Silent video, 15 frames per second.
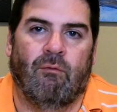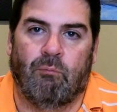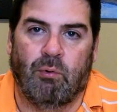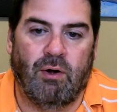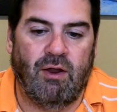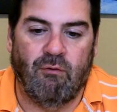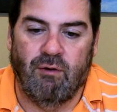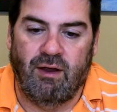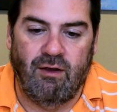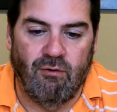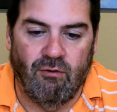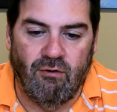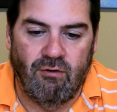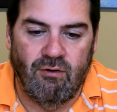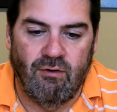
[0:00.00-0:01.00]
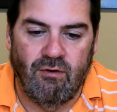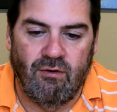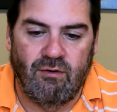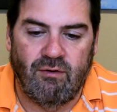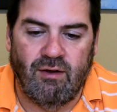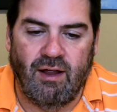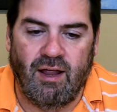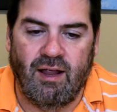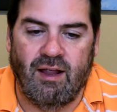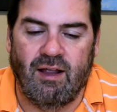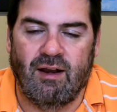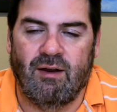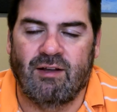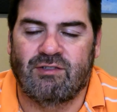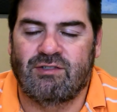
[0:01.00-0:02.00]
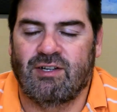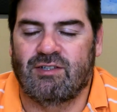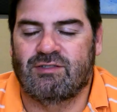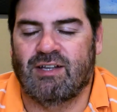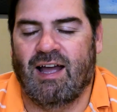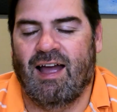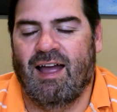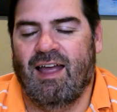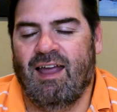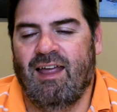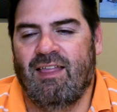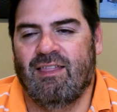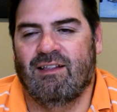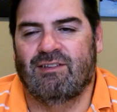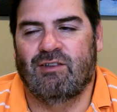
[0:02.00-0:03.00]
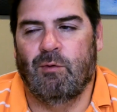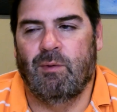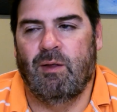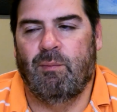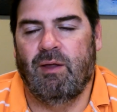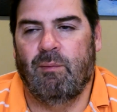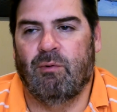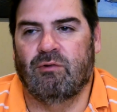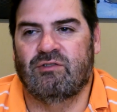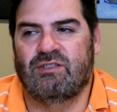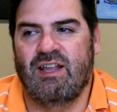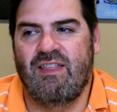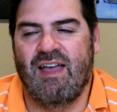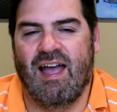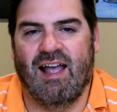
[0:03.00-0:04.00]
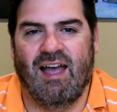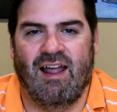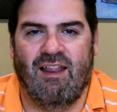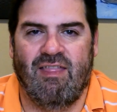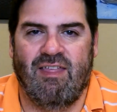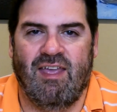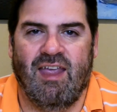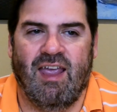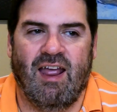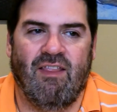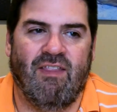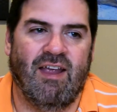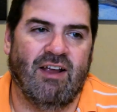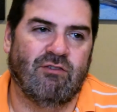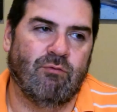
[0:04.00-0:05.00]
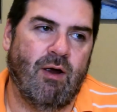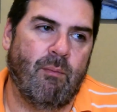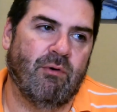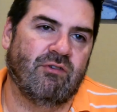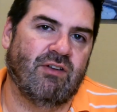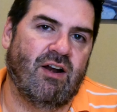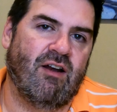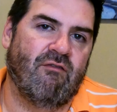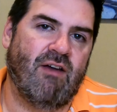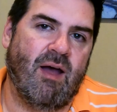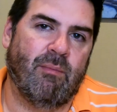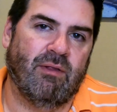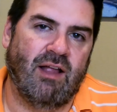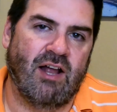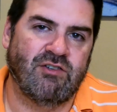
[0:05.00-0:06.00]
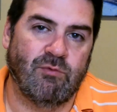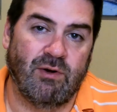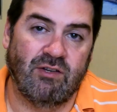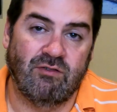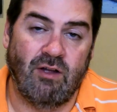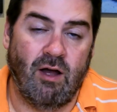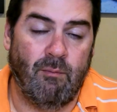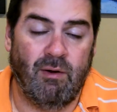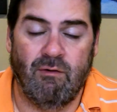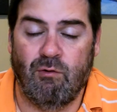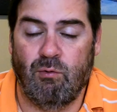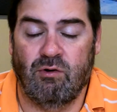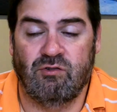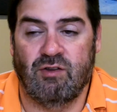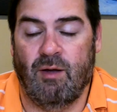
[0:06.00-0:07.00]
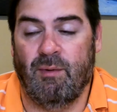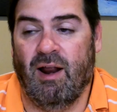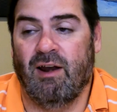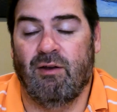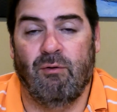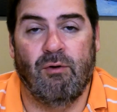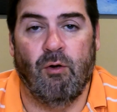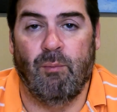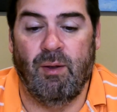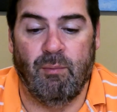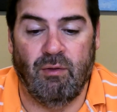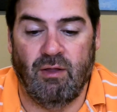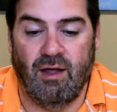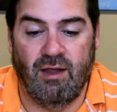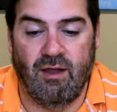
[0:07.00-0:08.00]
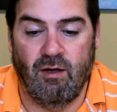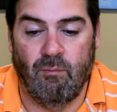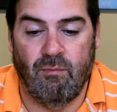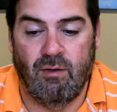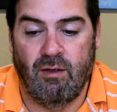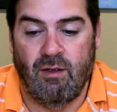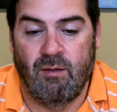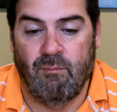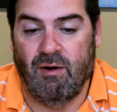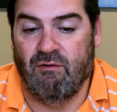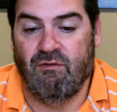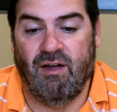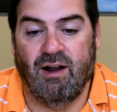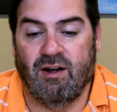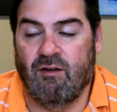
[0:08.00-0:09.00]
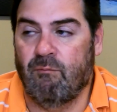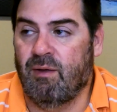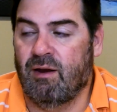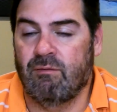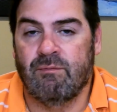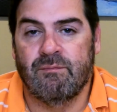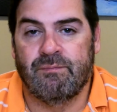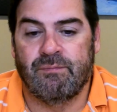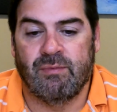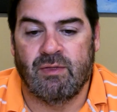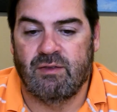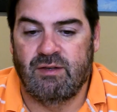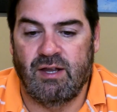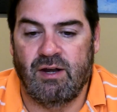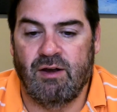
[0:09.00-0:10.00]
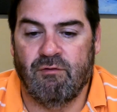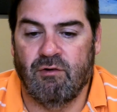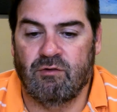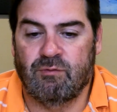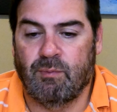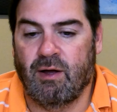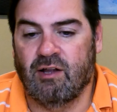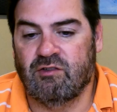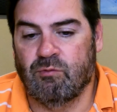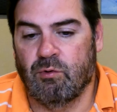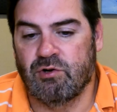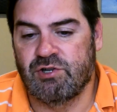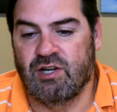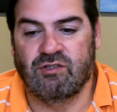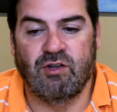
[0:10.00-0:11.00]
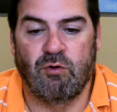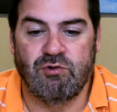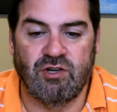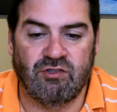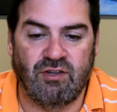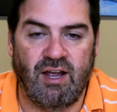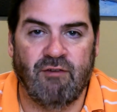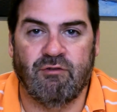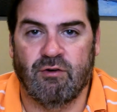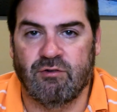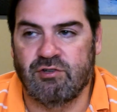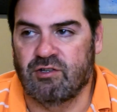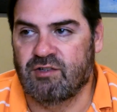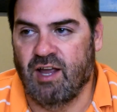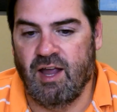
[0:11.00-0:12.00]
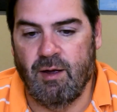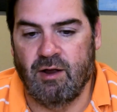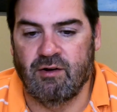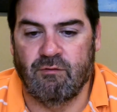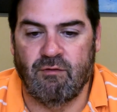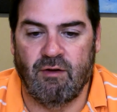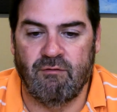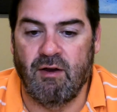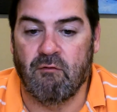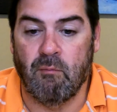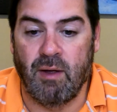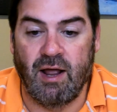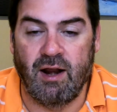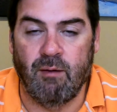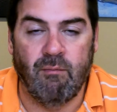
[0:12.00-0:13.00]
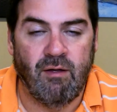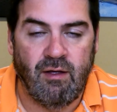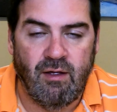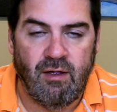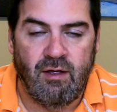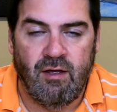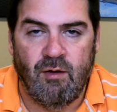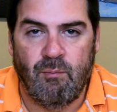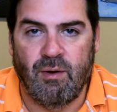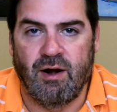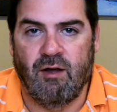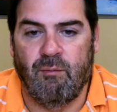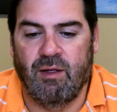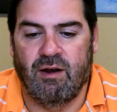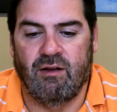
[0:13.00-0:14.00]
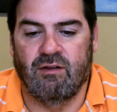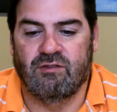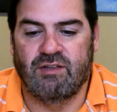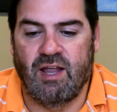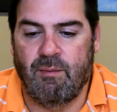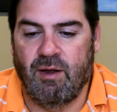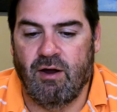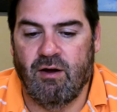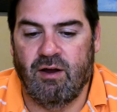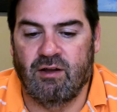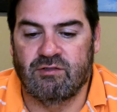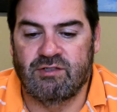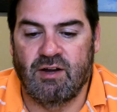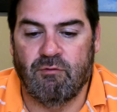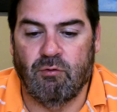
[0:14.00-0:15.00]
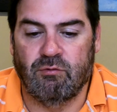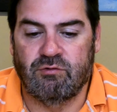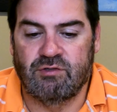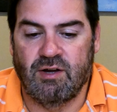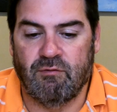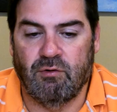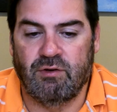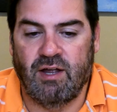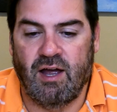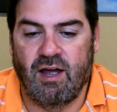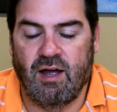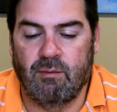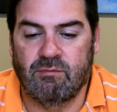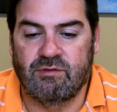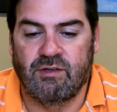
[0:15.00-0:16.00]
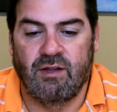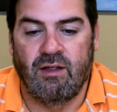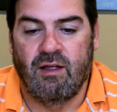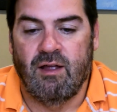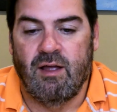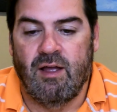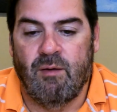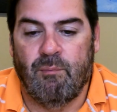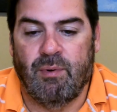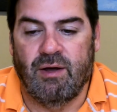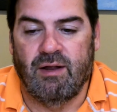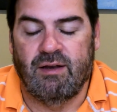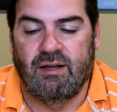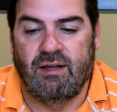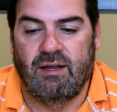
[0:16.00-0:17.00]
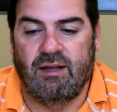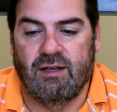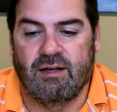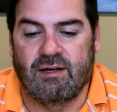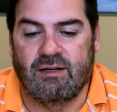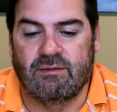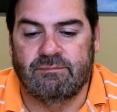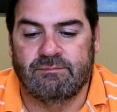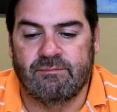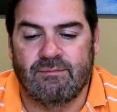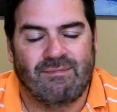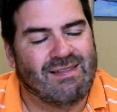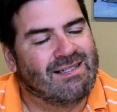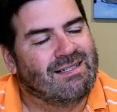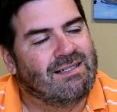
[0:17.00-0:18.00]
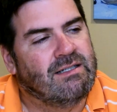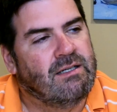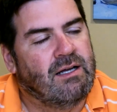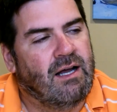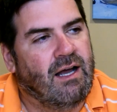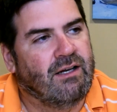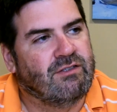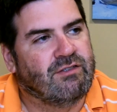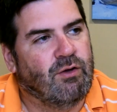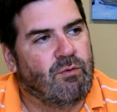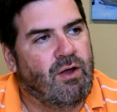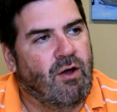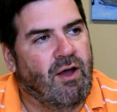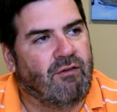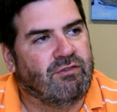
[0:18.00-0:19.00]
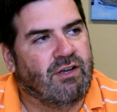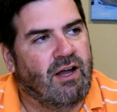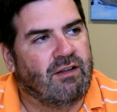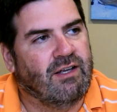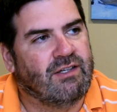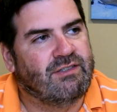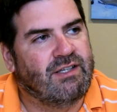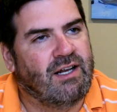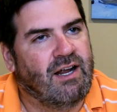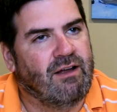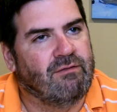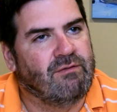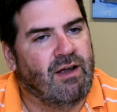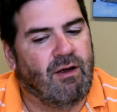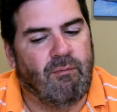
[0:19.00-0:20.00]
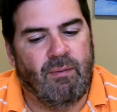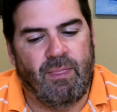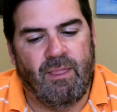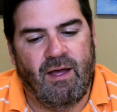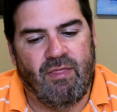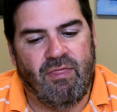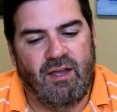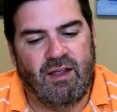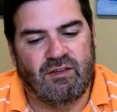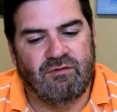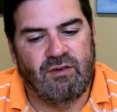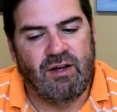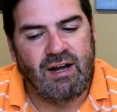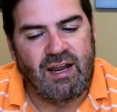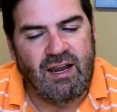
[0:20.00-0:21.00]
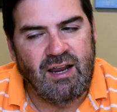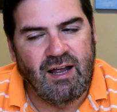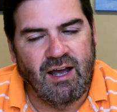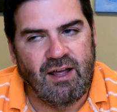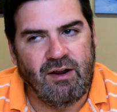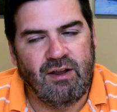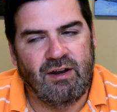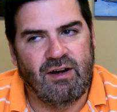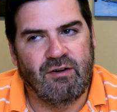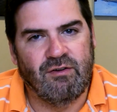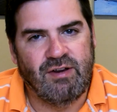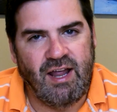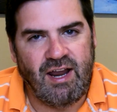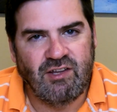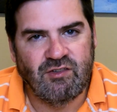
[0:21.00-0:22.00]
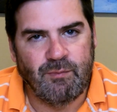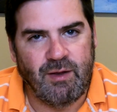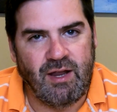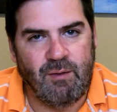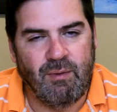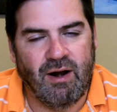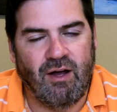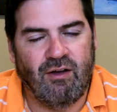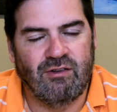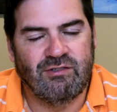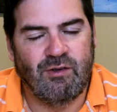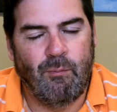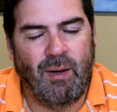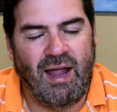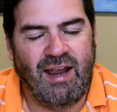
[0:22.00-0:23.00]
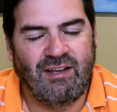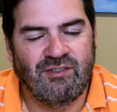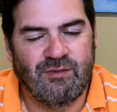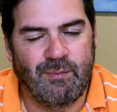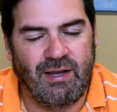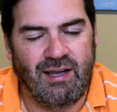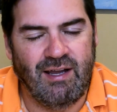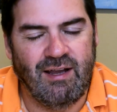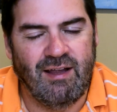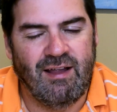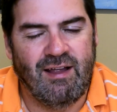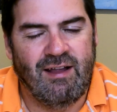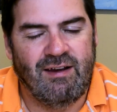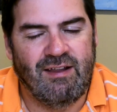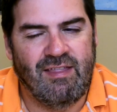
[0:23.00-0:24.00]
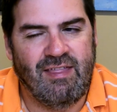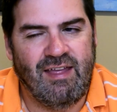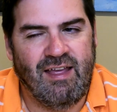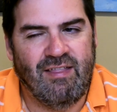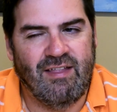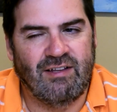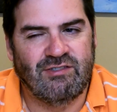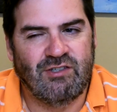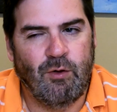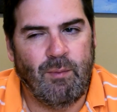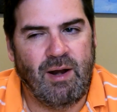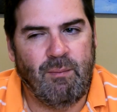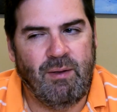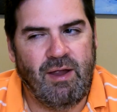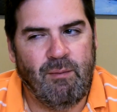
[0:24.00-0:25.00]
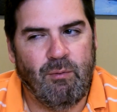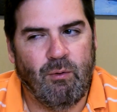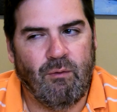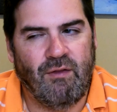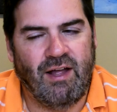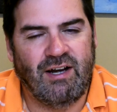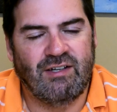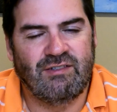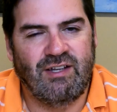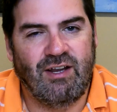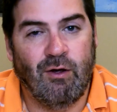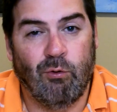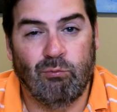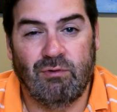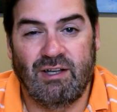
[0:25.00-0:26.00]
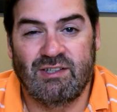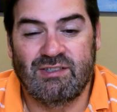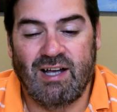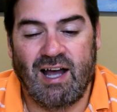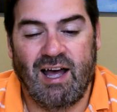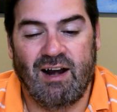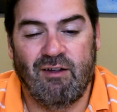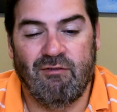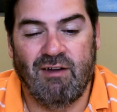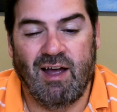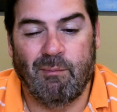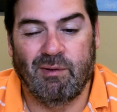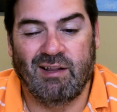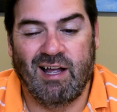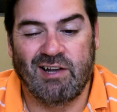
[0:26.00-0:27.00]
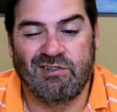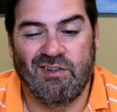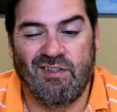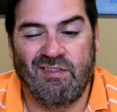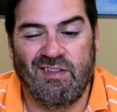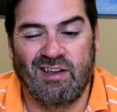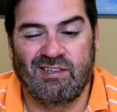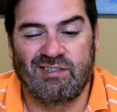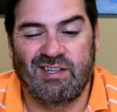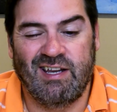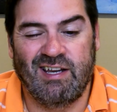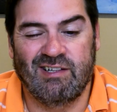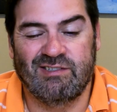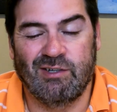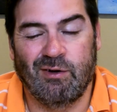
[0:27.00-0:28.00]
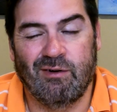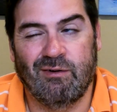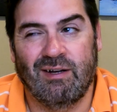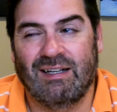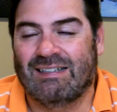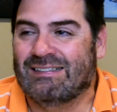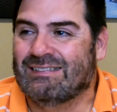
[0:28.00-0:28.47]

pretty real, and it's just, I hate that so many people see that kind of thing and think it's representative of Appalachia when it's not. But of course, I do know people like him. Matter of fact, I've been 10 different spots where Jesco just left or just came. I've never met him, but I've been in the same area several times. But I just don't know. Like I said, I think it's funny and it entertains me, but it also pains me to think that so many people, that is the only side of Appalachia that they see. So